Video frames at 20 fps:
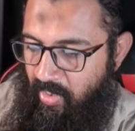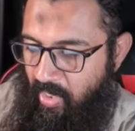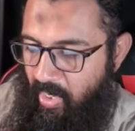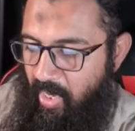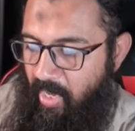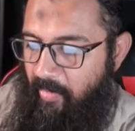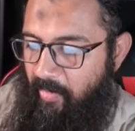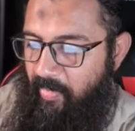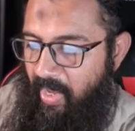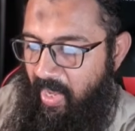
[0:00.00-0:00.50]

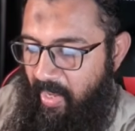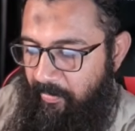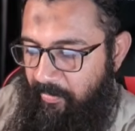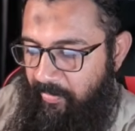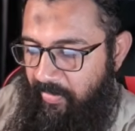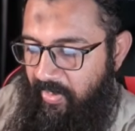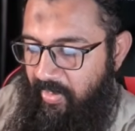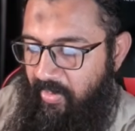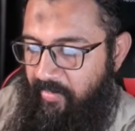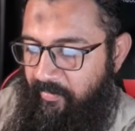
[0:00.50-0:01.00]
I'm
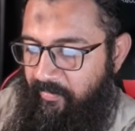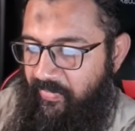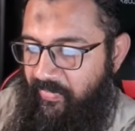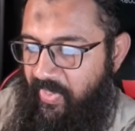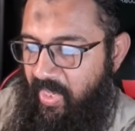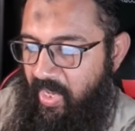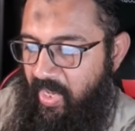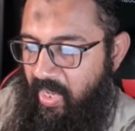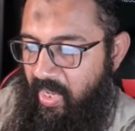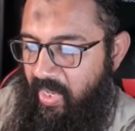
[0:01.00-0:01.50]
happy
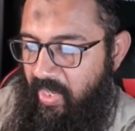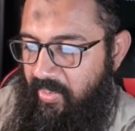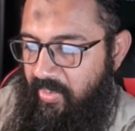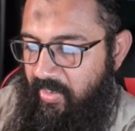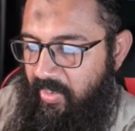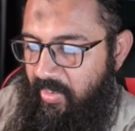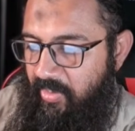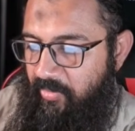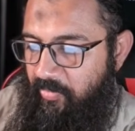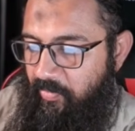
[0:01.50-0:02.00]
that
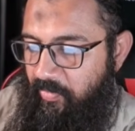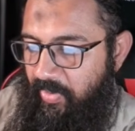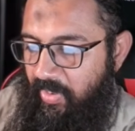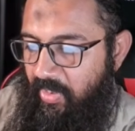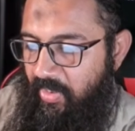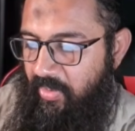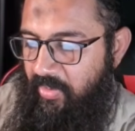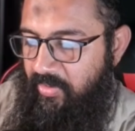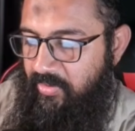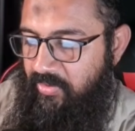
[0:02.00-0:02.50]
it
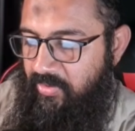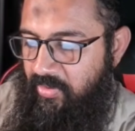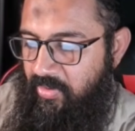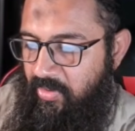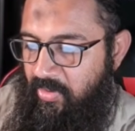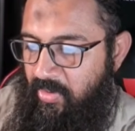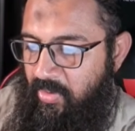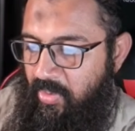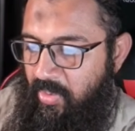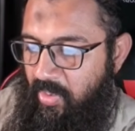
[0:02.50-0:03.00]
built
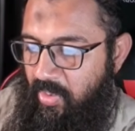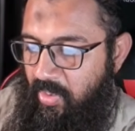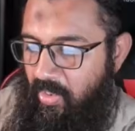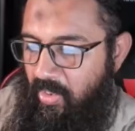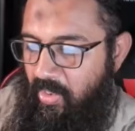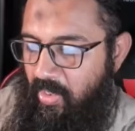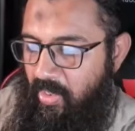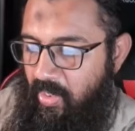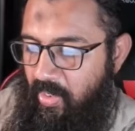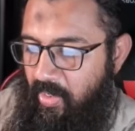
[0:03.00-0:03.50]

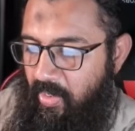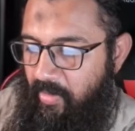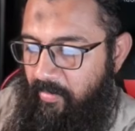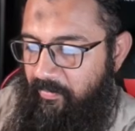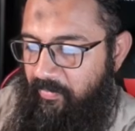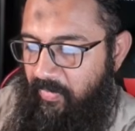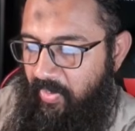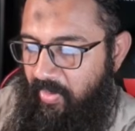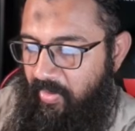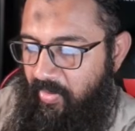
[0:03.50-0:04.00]

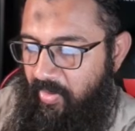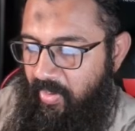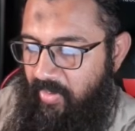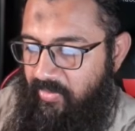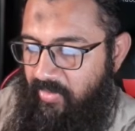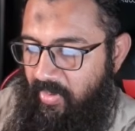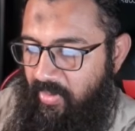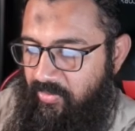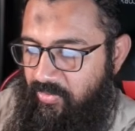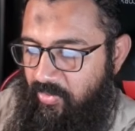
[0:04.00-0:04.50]
a
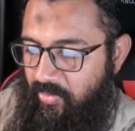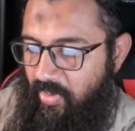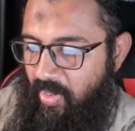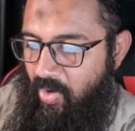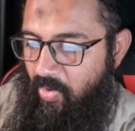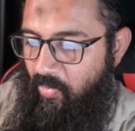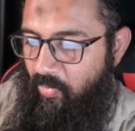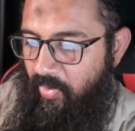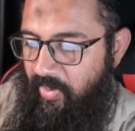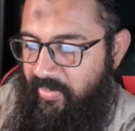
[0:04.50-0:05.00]
great thing. So
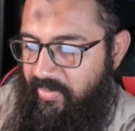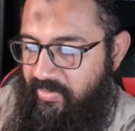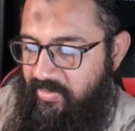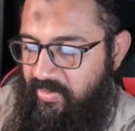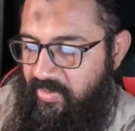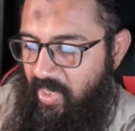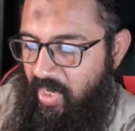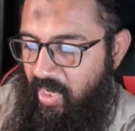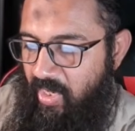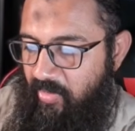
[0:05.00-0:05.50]
now it's
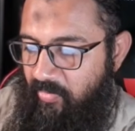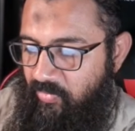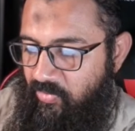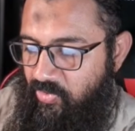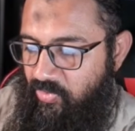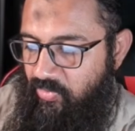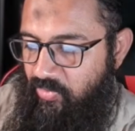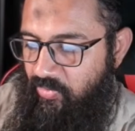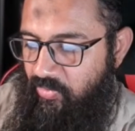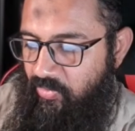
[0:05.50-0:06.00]
time
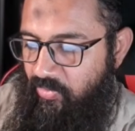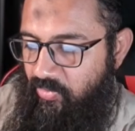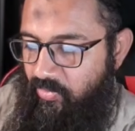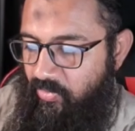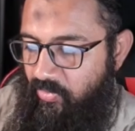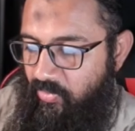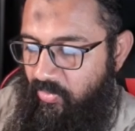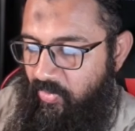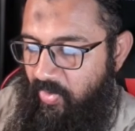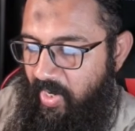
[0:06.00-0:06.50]

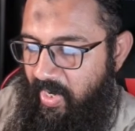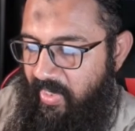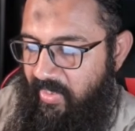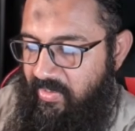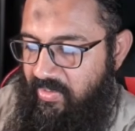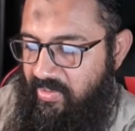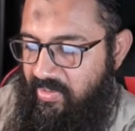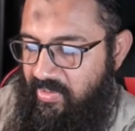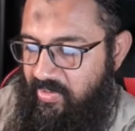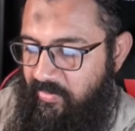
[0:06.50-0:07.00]
to
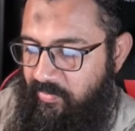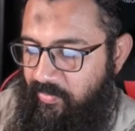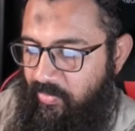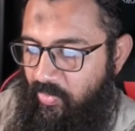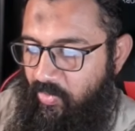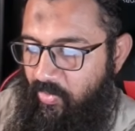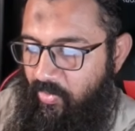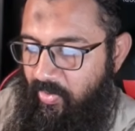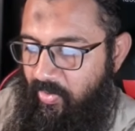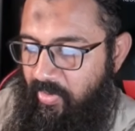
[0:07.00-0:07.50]

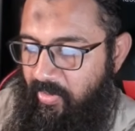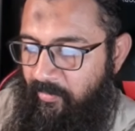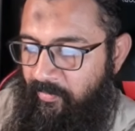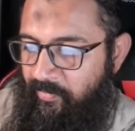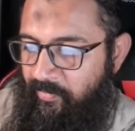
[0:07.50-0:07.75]
export